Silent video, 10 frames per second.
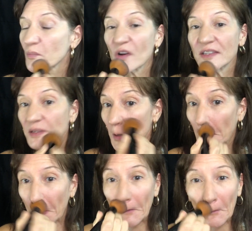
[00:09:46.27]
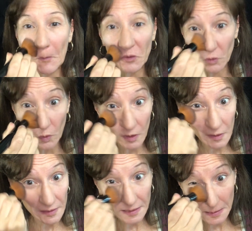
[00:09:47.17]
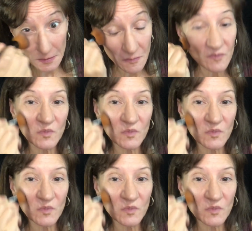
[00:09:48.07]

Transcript: press it and swirl it in.